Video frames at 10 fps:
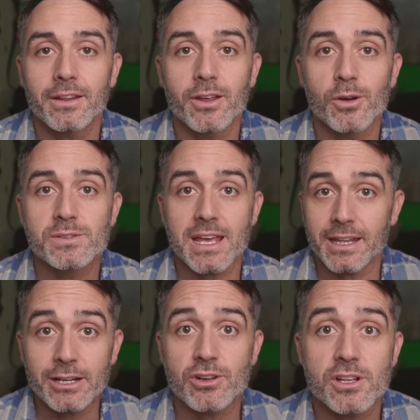Those
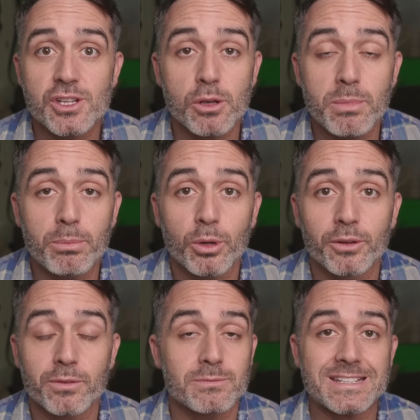electrons could be
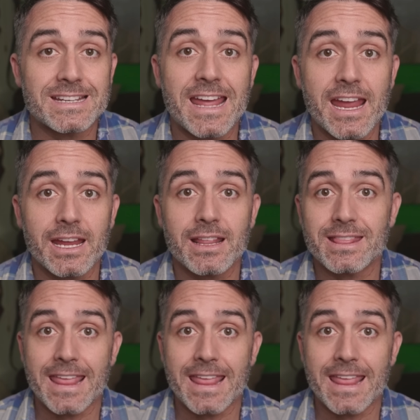pulled from D N A.